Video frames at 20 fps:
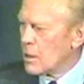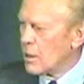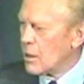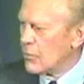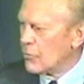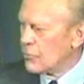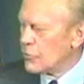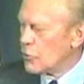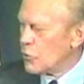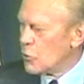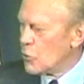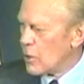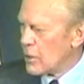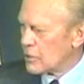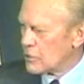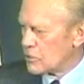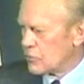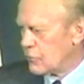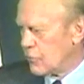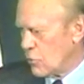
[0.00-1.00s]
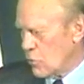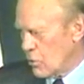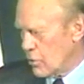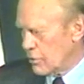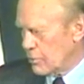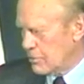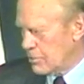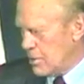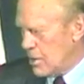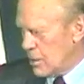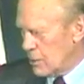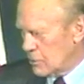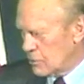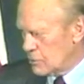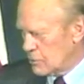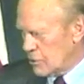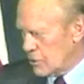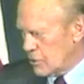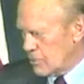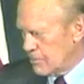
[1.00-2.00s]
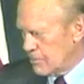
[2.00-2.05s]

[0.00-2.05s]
of U.S. foreign policy.